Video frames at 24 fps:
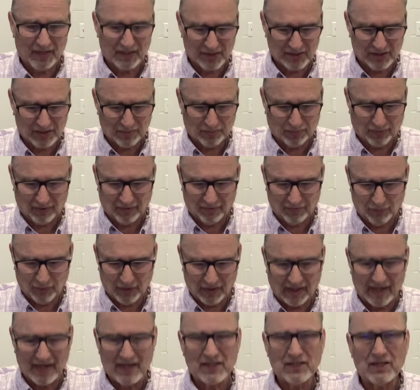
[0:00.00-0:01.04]
It's the
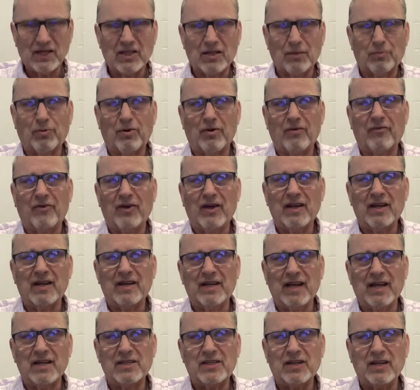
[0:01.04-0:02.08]
releasing the
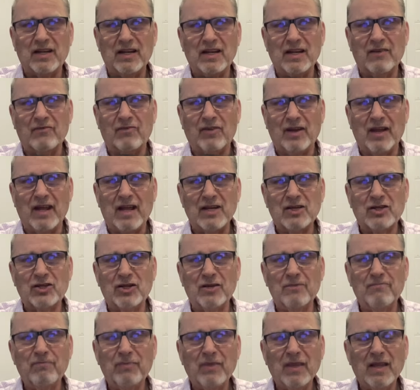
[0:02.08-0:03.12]
prophetic destiny of the
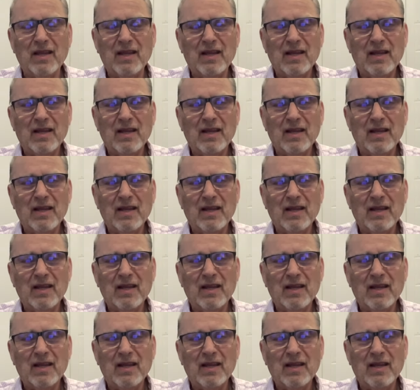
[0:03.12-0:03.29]
nation.